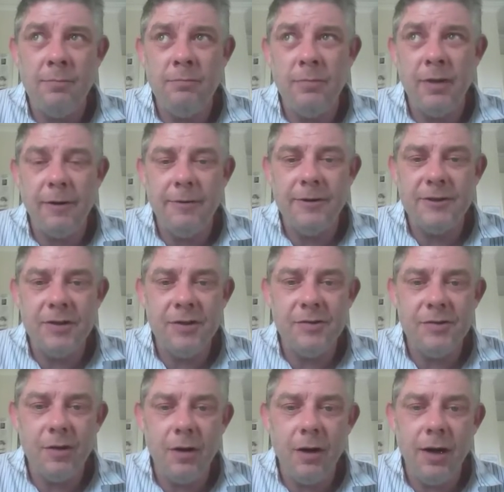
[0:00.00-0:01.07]
a Christian
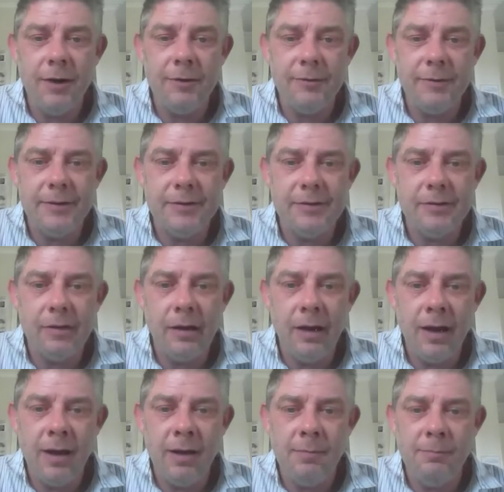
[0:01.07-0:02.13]
psychiatrist,
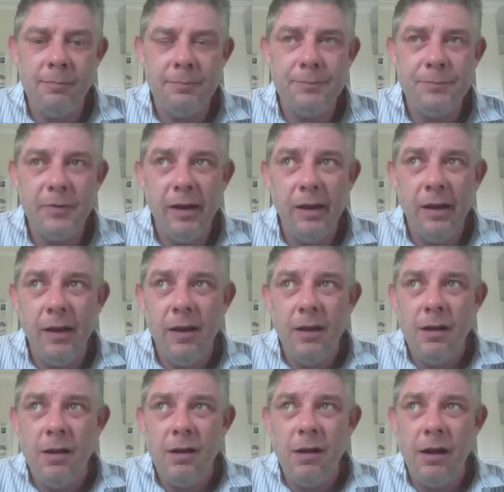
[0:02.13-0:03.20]

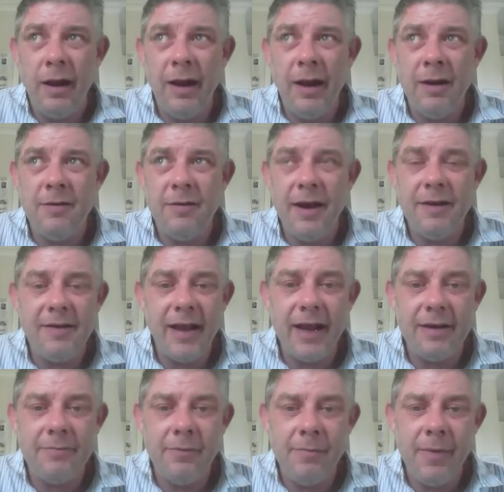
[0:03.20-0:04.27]
and yeah, take
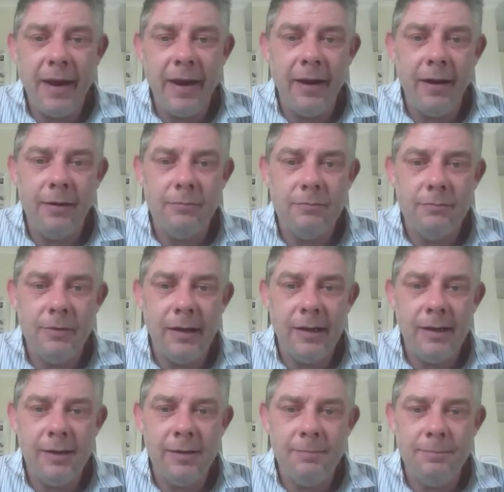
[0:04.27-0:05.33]
it from there,
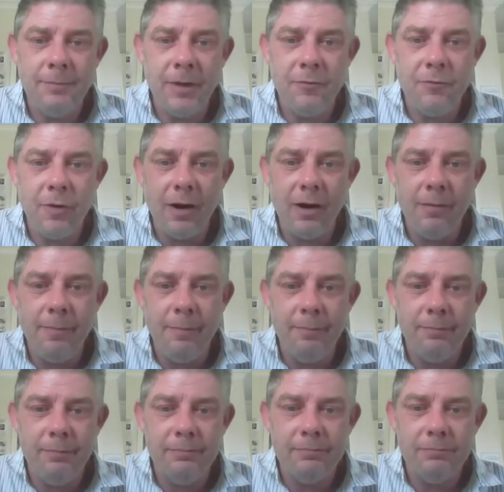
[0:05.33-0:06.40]
and try to
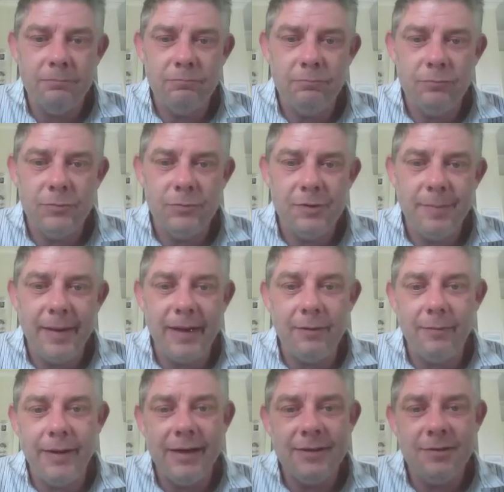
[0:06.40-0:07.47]
speak
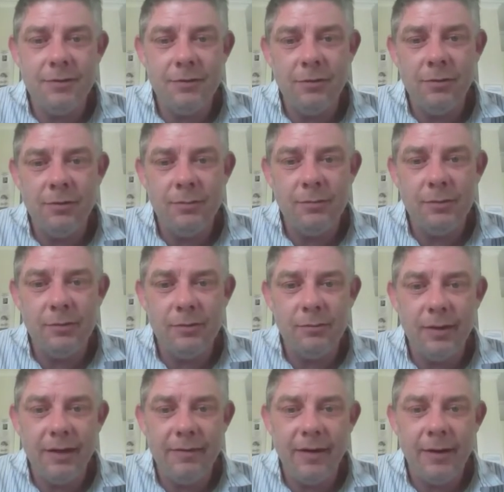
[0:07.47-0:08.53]
reason to them or
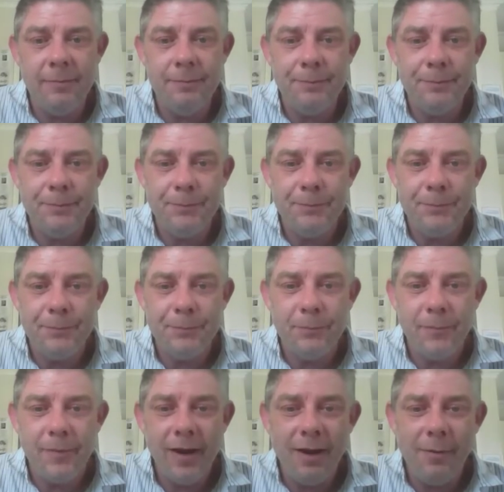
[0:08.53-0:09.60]
whatever.
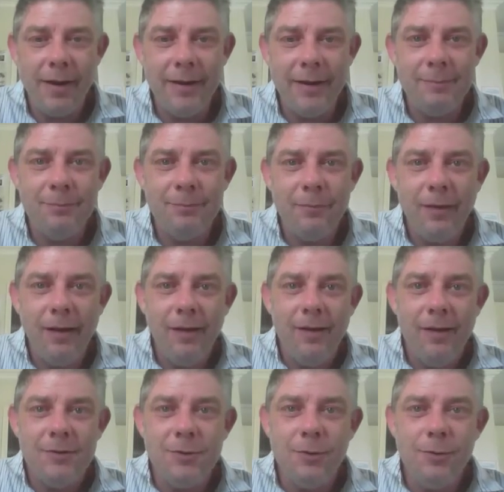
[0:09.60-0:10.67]
Anyway,
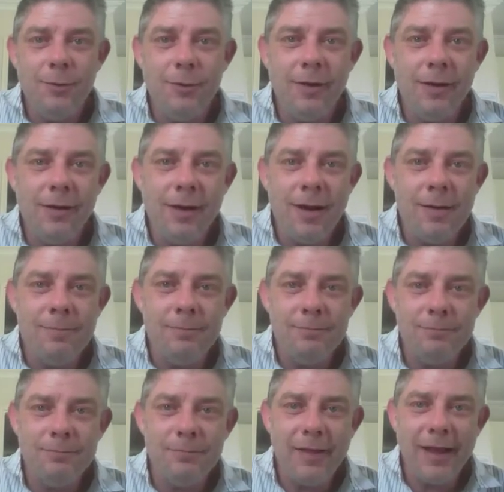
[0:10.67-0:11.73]
it's all good, and
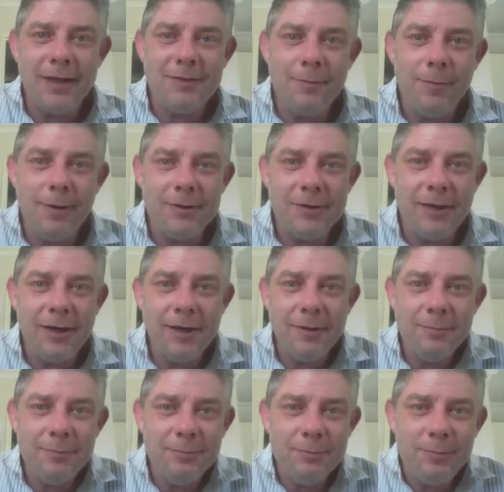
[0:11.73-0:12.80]
thanks for watching.
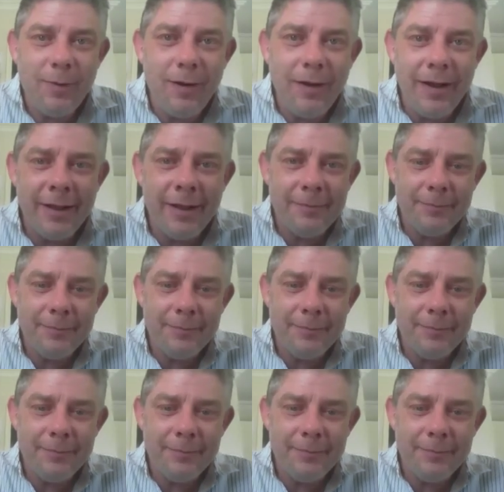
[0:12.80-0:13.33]
Bye.